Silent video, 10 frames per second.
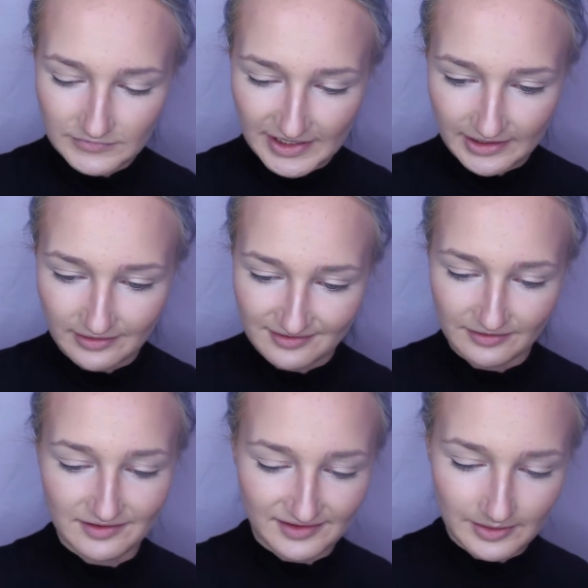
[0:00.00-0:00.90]
taking this
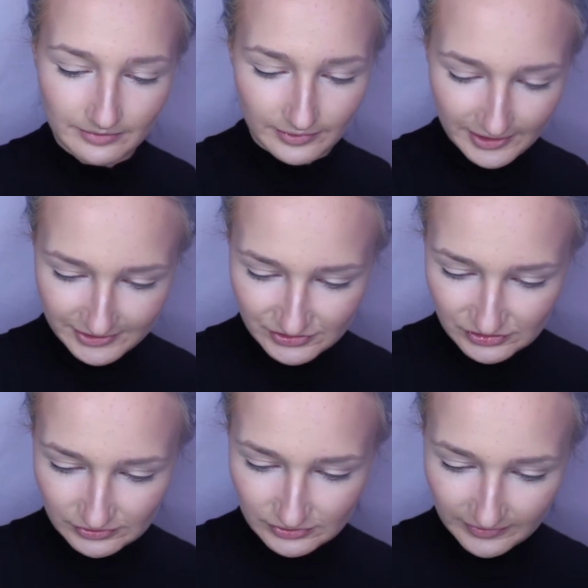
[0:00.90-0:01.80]
on the same
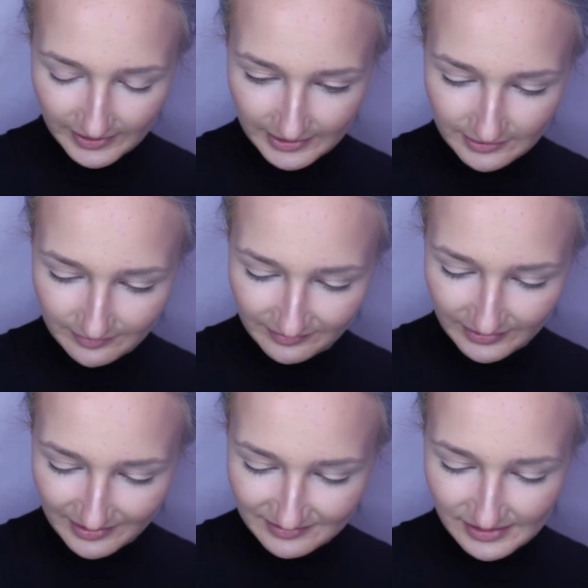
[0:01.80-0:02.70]
brush that I used
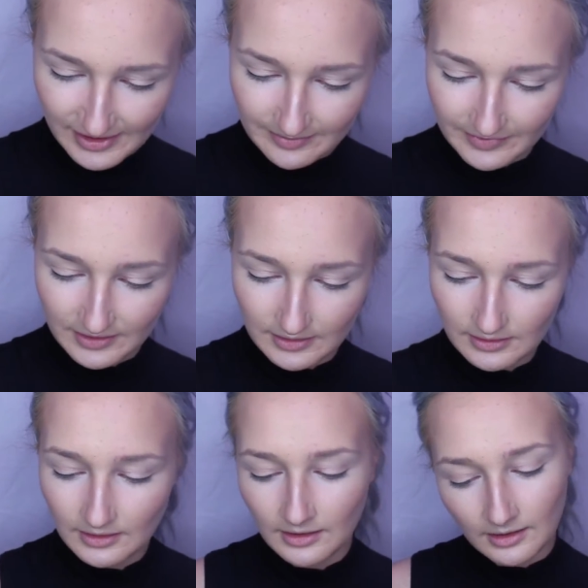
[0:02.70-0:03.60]
last time,
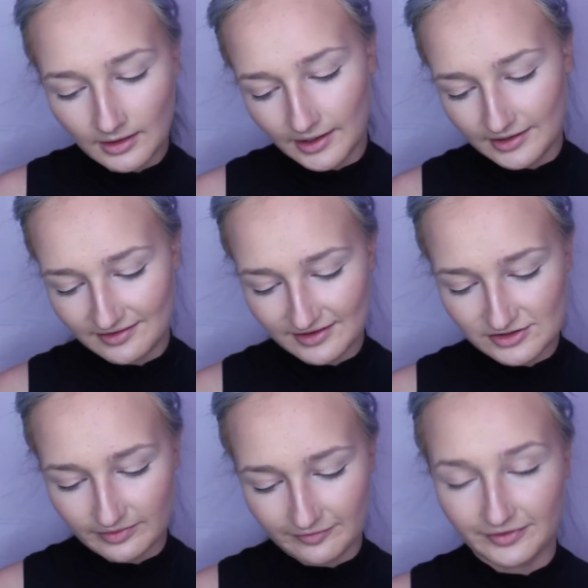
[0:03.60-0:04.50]
the
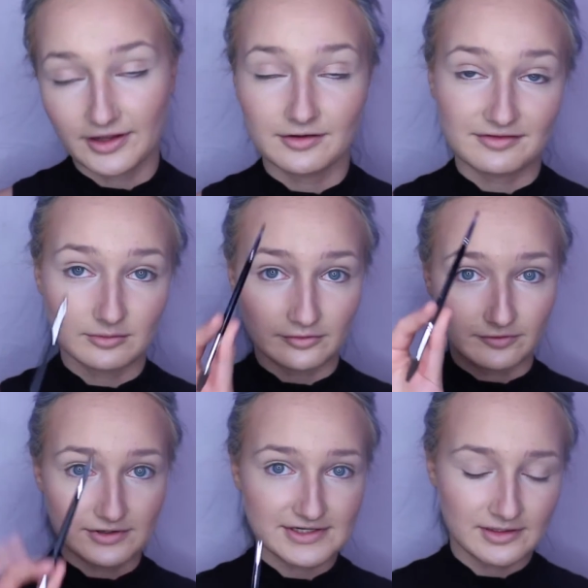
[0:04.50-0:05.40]
Anastasia Beverly Hills number
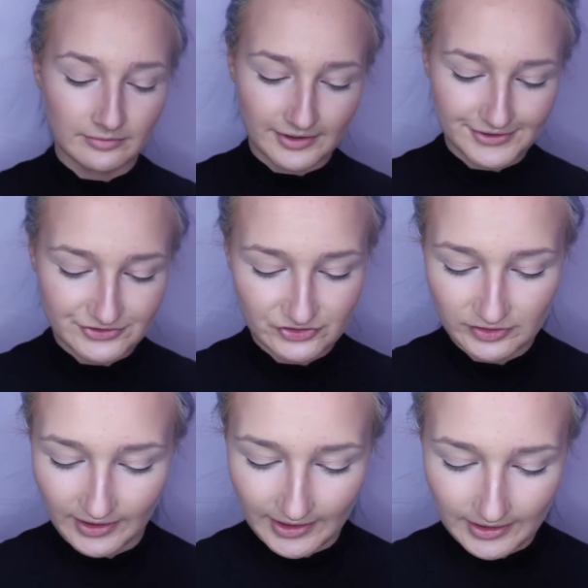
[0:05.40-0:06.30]
14 brush,
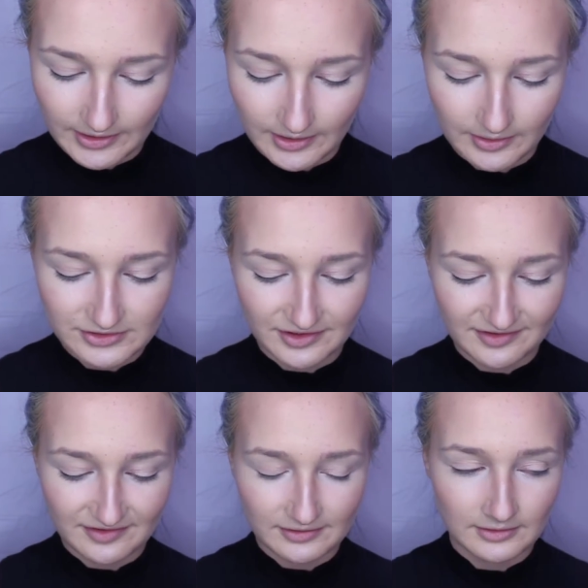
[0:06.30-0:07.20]
and I
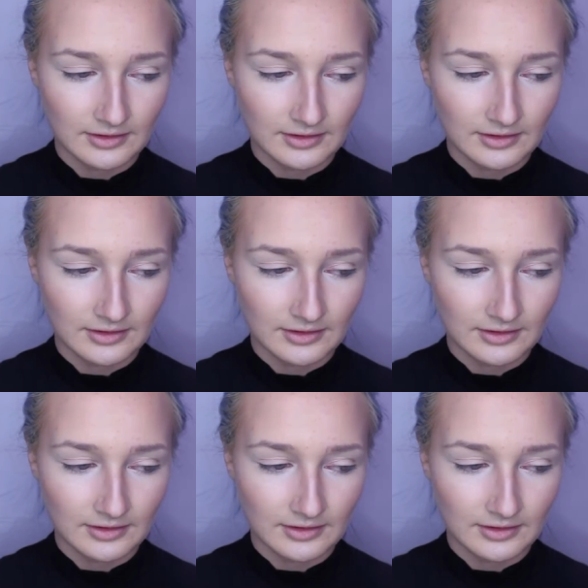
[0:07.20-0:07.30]
just